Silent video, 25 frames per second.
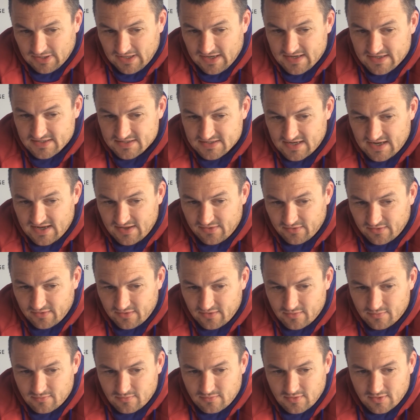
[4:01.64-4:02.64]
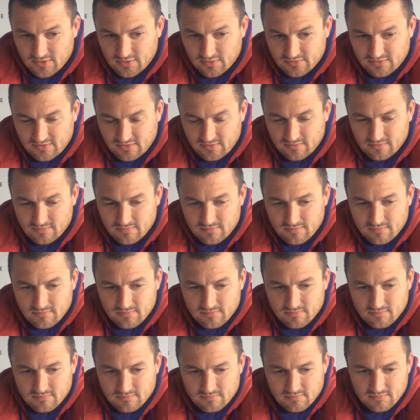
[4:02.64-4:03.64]
players, aren't they?
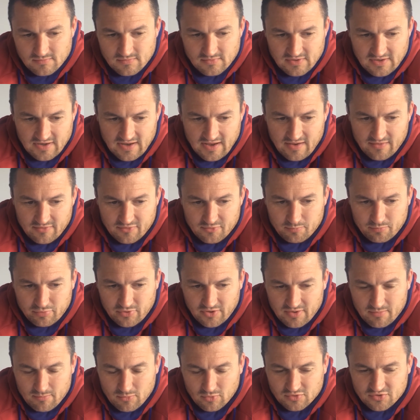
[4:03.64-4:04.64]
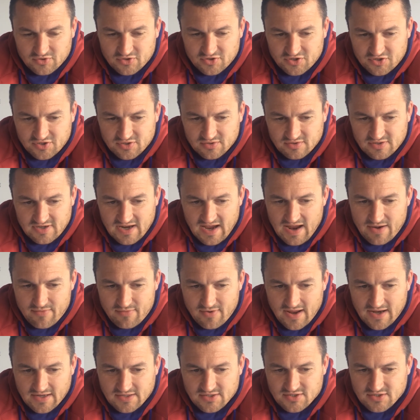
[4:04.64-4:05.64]
Dave's pretty much
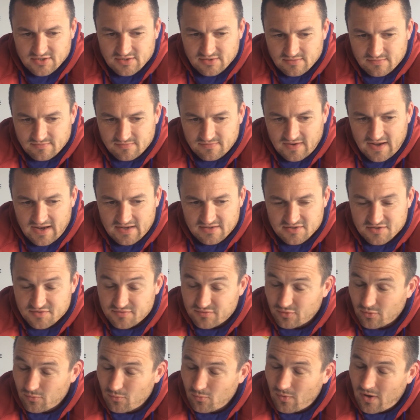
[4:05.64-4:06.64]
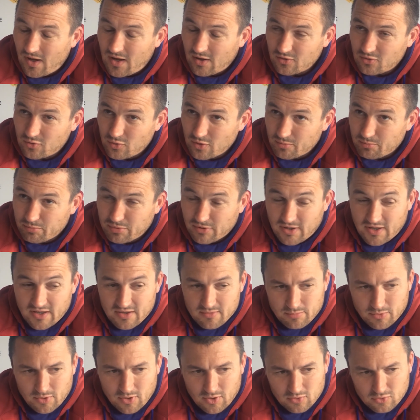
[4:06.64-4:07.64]
direct and finds his front well, quick play
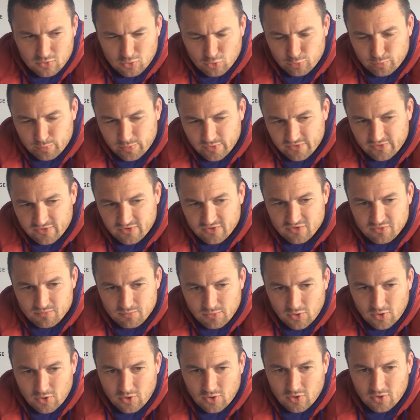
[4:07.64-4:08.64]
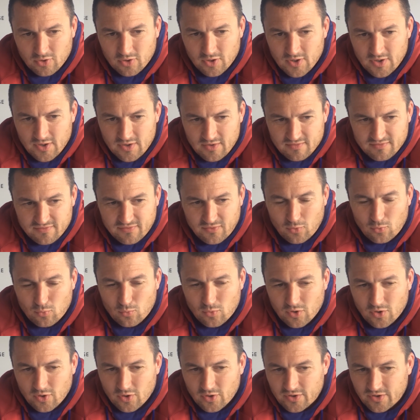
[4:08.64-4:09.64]
of the ball. Cuthbertson's more
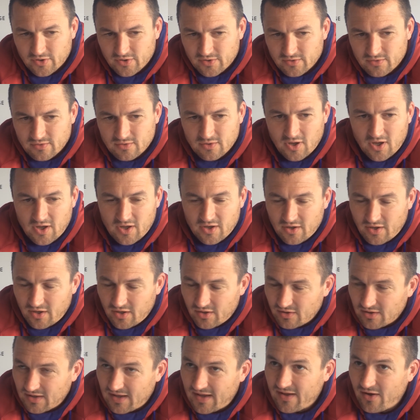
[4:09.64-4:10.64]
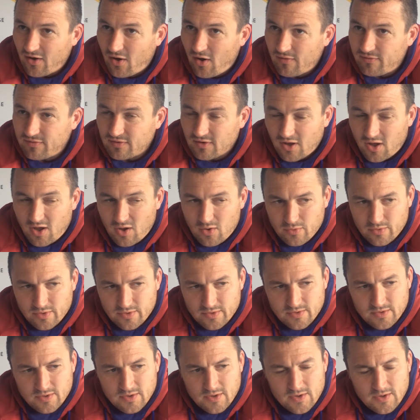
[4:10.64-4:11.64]
footwork and late
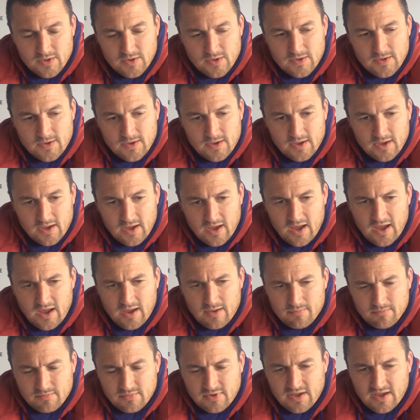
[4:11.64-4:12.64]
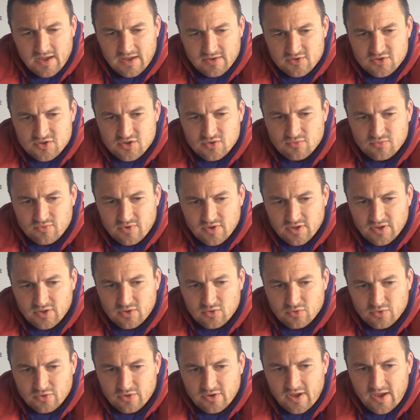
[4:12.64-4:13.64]
offload, and two
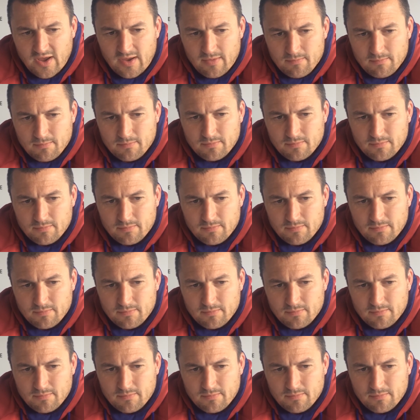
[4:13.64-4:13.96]
really good